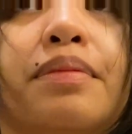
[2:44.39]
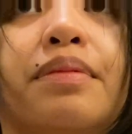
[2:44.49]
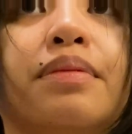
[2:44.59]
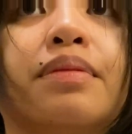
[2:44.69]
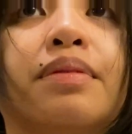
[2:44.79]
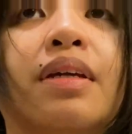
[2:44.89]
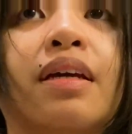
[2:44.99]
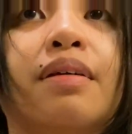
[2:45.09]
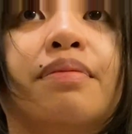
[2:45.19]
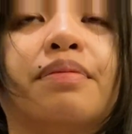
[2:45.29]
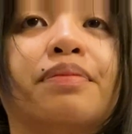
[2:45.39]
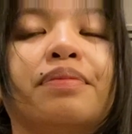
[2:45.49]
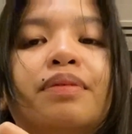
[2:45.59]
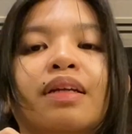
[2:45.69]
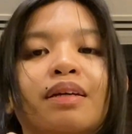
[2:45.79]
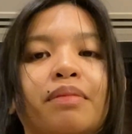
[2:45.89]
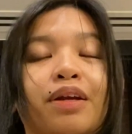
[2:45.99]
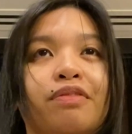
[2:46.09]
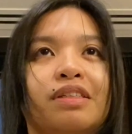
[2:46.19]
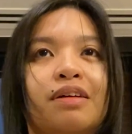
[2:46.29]
I should be cutting in between
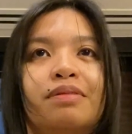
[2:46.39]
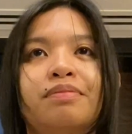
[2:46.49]
those 2.